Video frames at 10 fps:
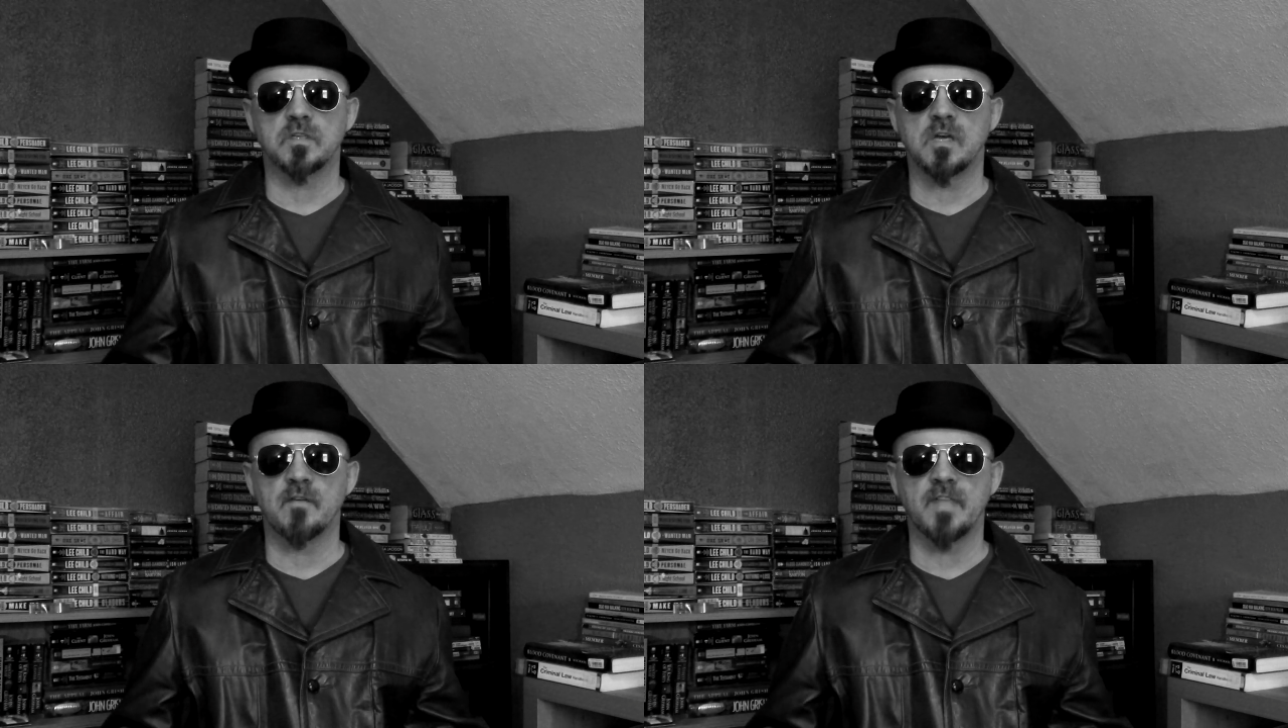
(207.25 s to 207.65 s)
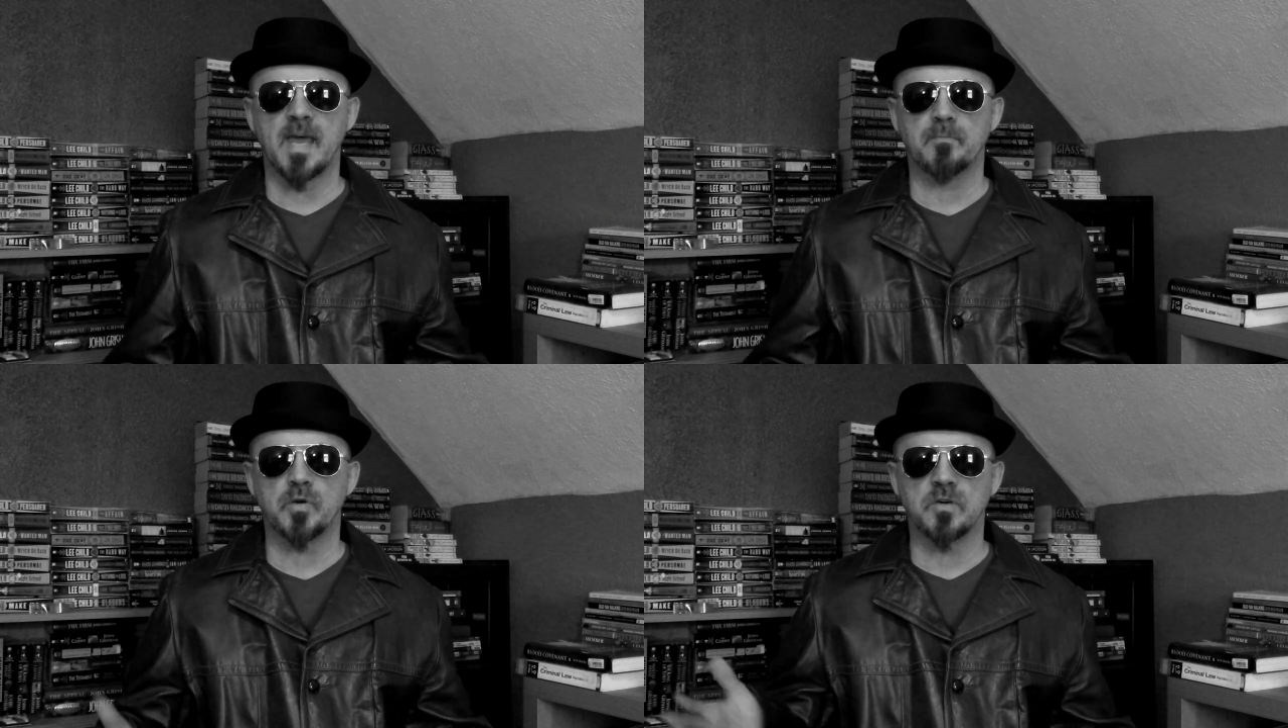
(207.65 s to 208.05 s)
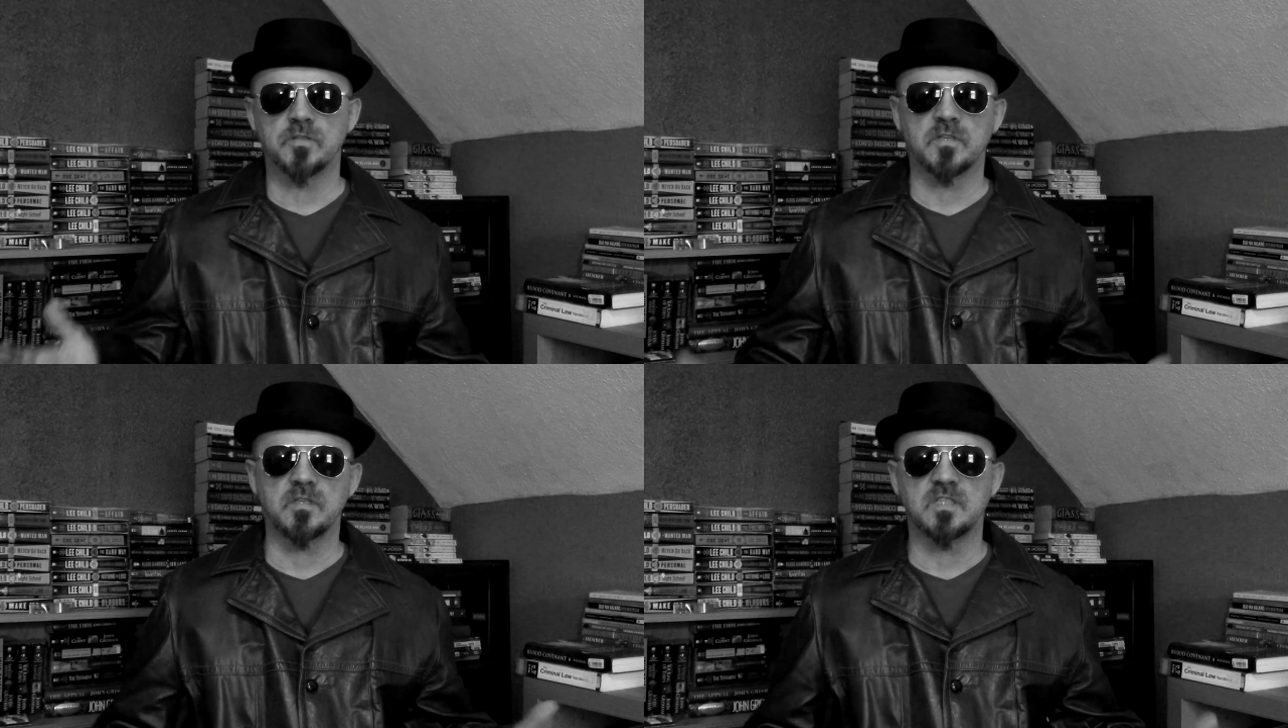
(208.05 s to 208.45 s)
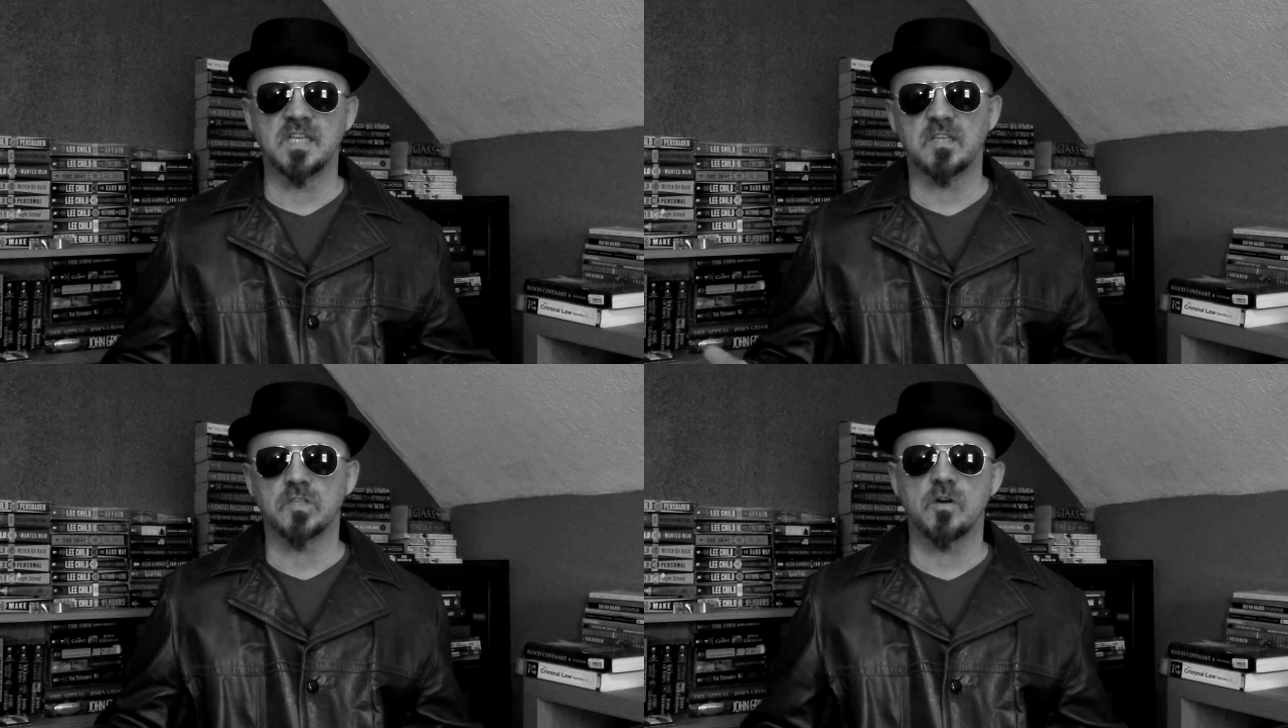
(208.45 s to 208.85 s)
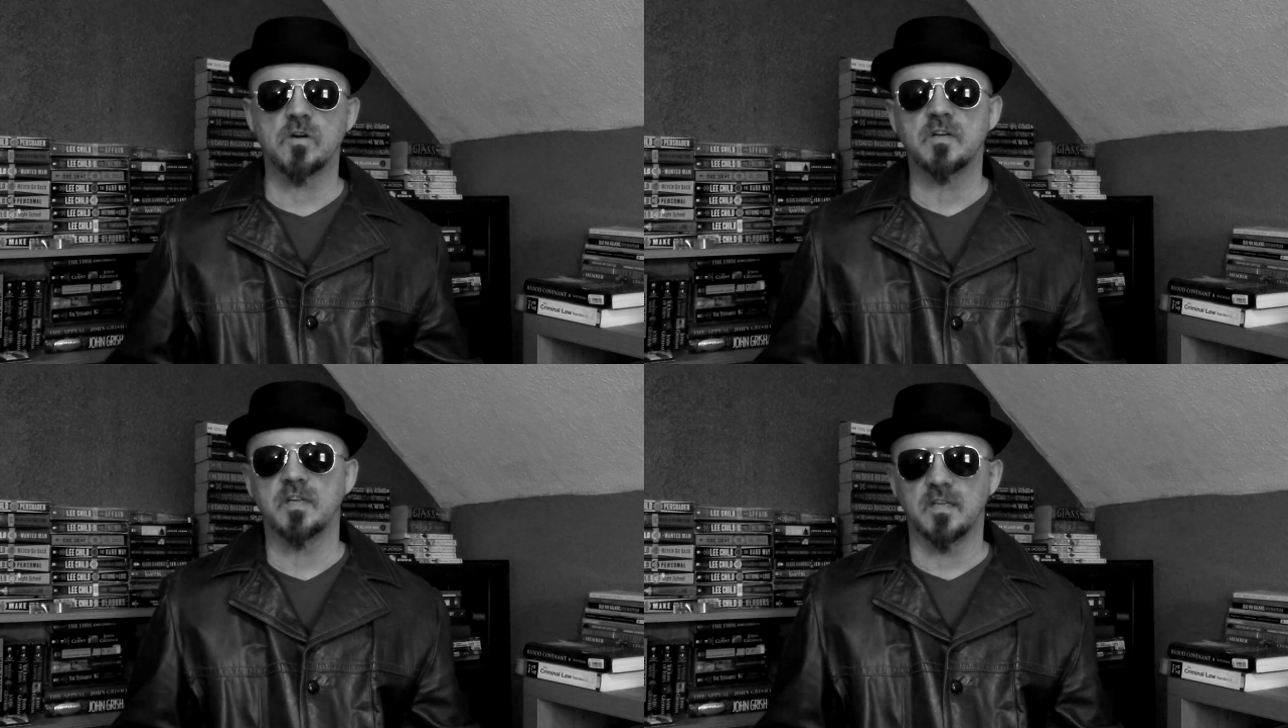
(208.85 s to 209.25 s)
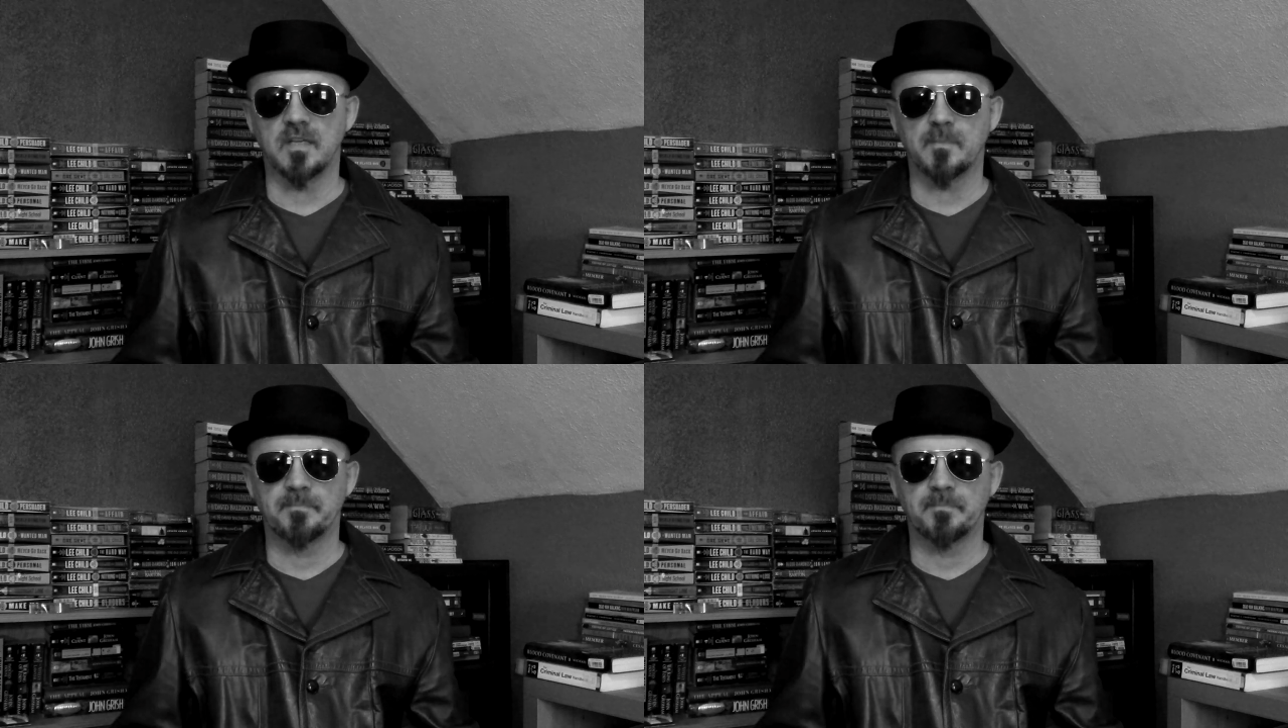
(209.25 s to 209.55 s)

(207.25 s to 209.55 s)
of that person's eternity.